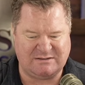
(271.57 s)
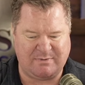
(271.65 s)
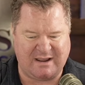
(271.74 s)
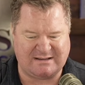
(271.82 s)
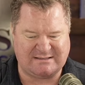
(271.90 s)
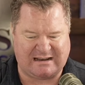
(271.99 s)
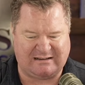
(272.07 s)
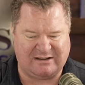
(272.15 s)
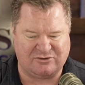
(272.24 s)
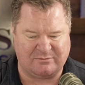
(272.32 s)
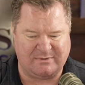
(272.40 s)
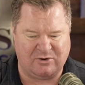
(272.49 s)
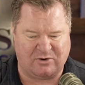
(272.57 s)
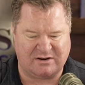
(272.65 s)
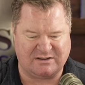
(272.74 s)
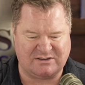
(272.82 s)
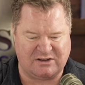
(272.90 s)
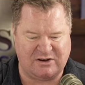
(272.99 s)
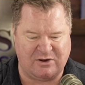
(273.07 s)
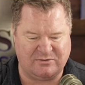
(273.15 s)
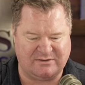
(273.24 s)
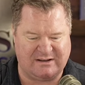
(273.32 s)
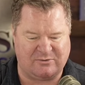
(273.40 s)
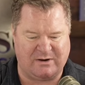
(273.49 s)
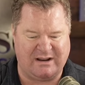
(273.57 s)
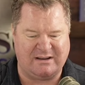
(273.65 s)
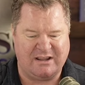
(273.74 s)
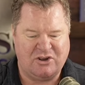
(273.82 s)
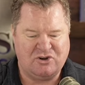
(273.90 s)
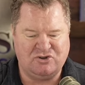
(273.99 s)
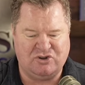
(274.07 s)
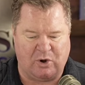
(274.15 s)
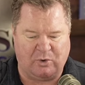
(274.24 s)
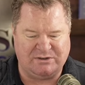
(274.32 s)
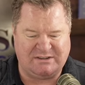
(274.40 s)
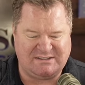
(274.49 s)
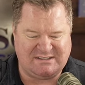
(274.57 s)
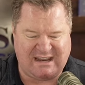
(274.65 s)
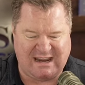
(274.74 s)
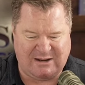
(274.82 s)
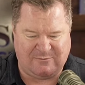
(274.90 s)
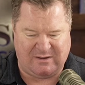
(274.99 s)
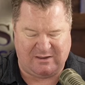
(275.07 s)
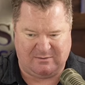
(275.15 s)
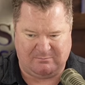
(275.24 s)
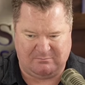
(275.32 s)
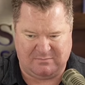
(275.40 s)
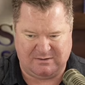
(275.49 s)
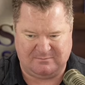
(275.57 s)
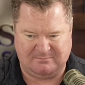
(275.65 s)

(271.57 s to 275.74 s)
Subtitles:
passed Alejandro Mayorkas a note that read, "Don't save him."